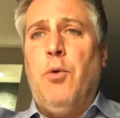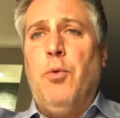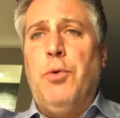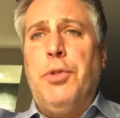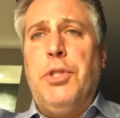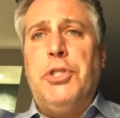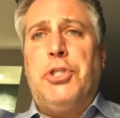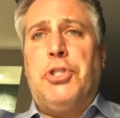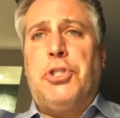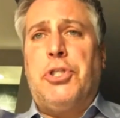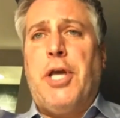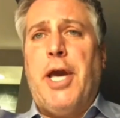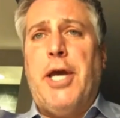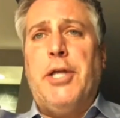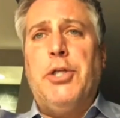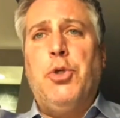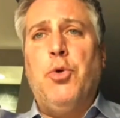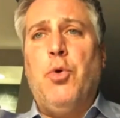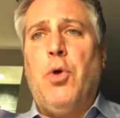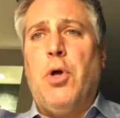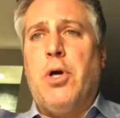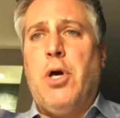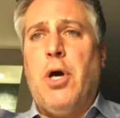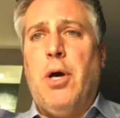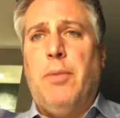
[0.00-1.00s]
You know, when this
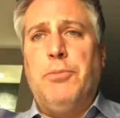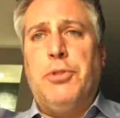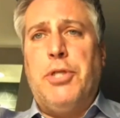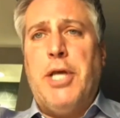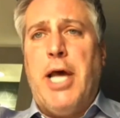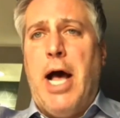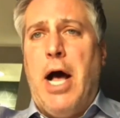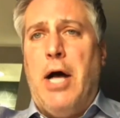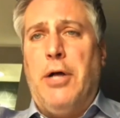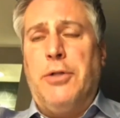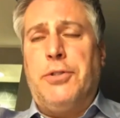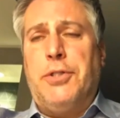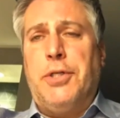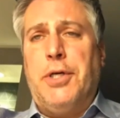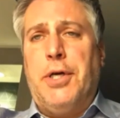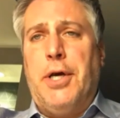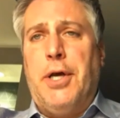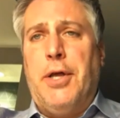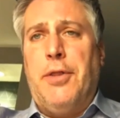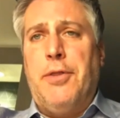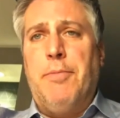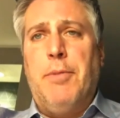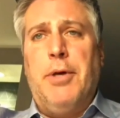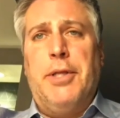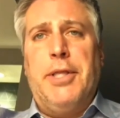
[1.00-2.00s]
schedule comes out,
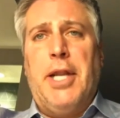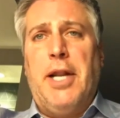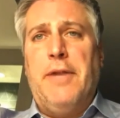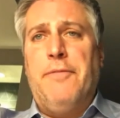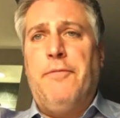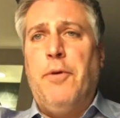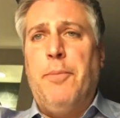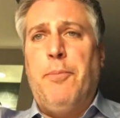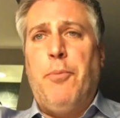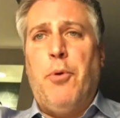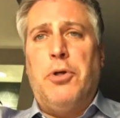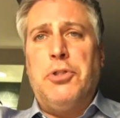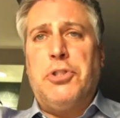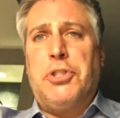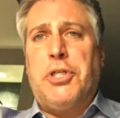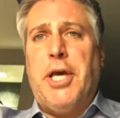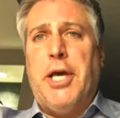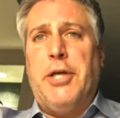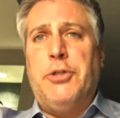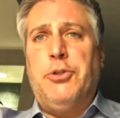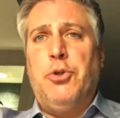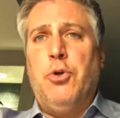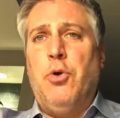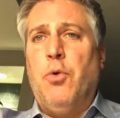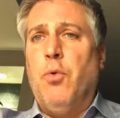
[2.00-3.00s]
the Monday Night Football
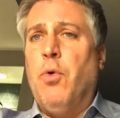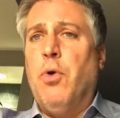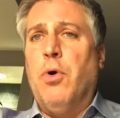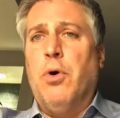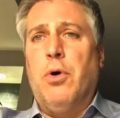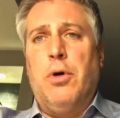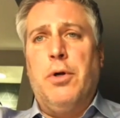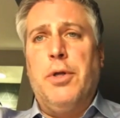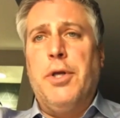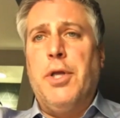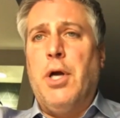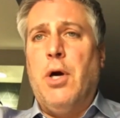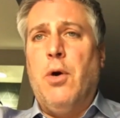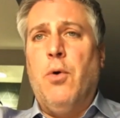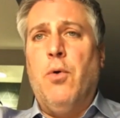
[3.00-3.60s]
schedule, we're